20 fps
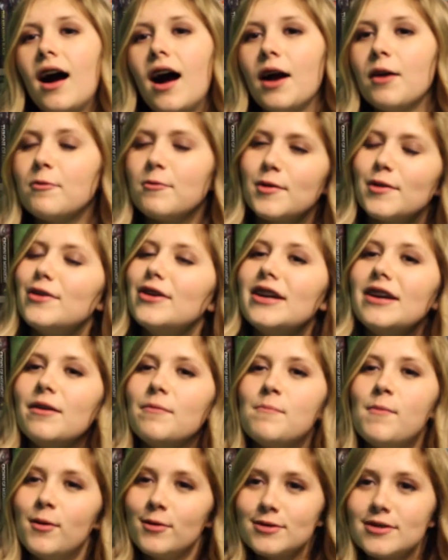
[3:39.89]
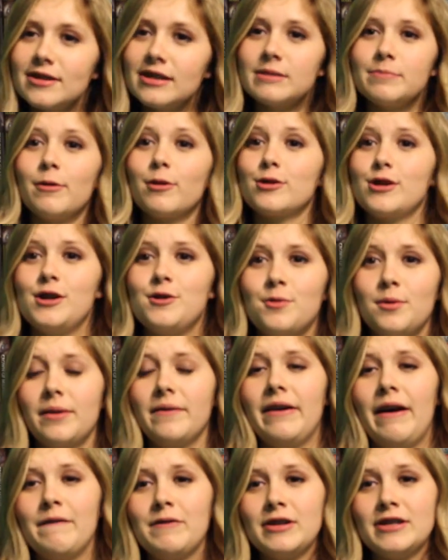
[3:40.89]
I really, most of these books I don't
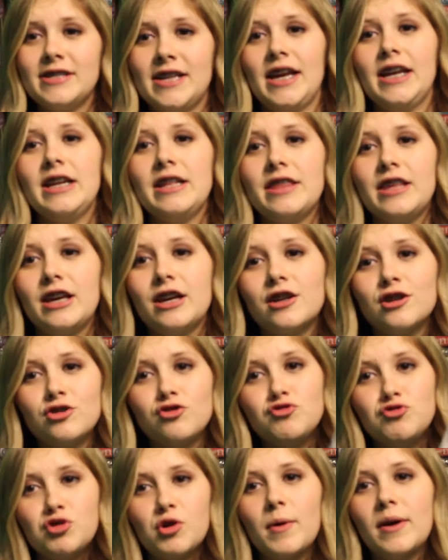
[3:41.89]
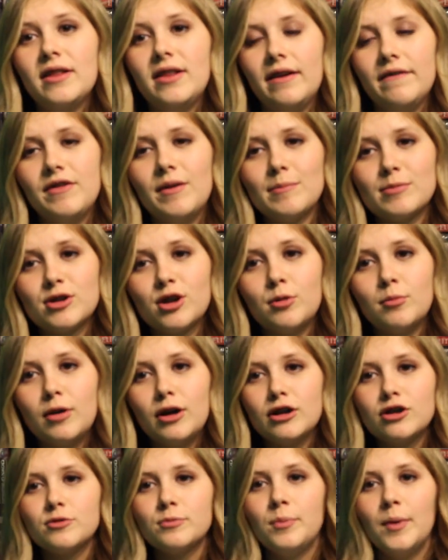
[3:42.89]
even have to say anything because you know I love them so
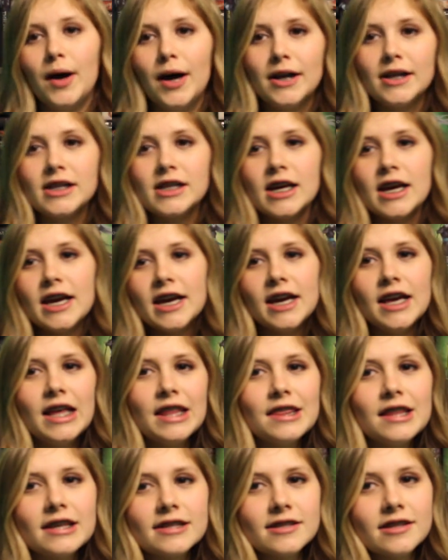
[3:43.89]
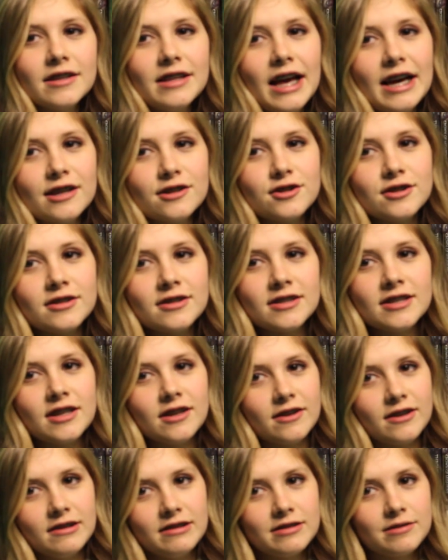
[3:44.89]
much, but in the Selection
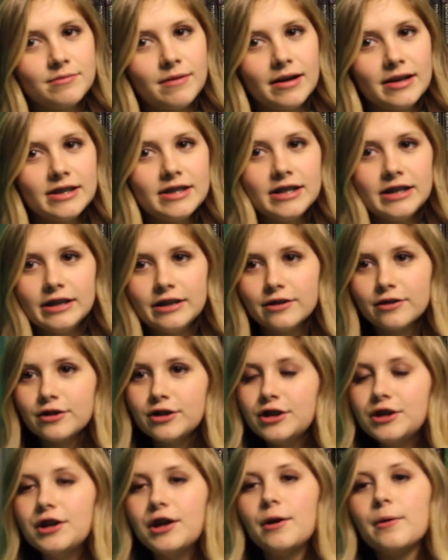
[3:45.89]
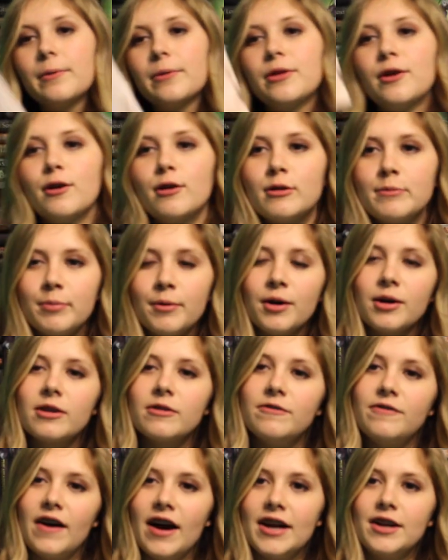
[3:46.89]
series right here, you know, 3rd
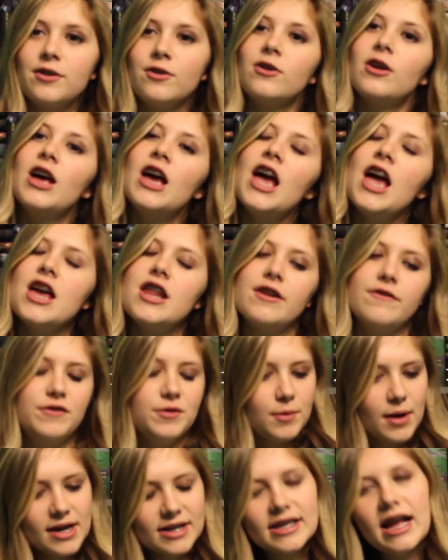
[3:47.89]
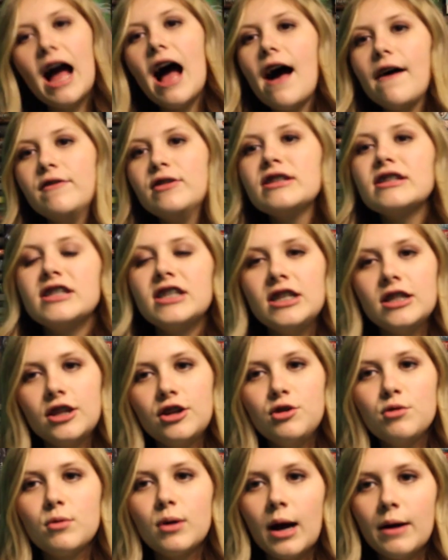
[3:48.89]
book, final, and if you guys haven't seen
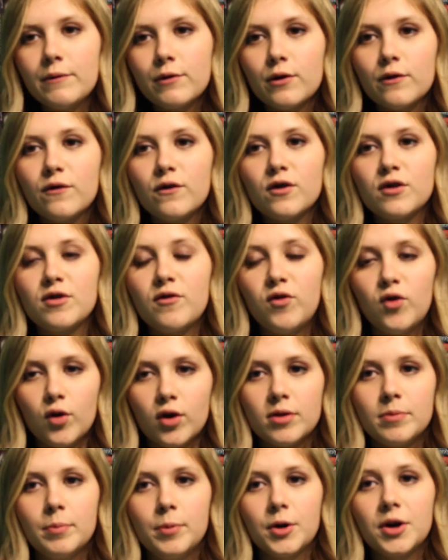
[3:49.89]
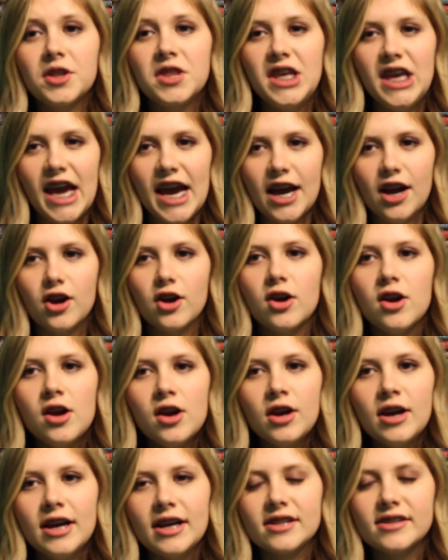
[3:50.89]
the new cover for the 4th book, The Heir,
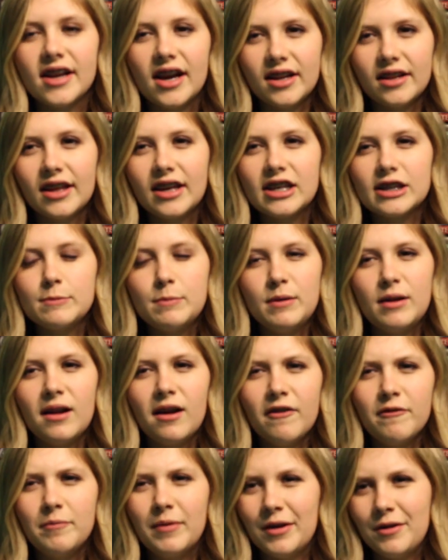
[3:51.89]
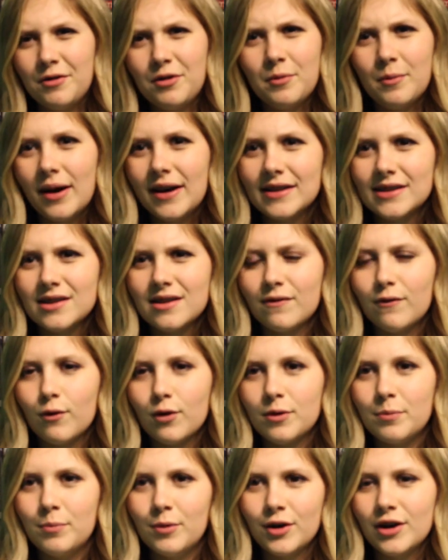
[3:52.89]
it's kind of like a spin-off. I don't know why it's the
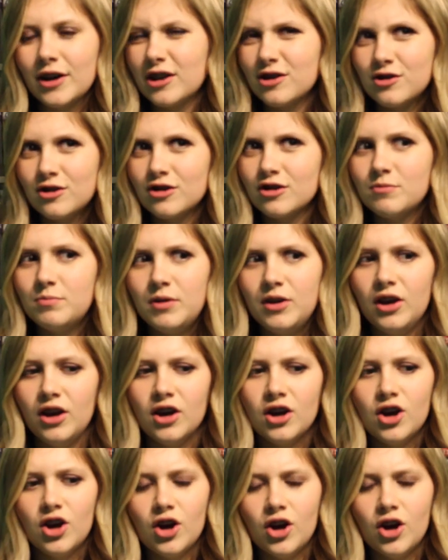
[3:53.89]
4th book. It should just be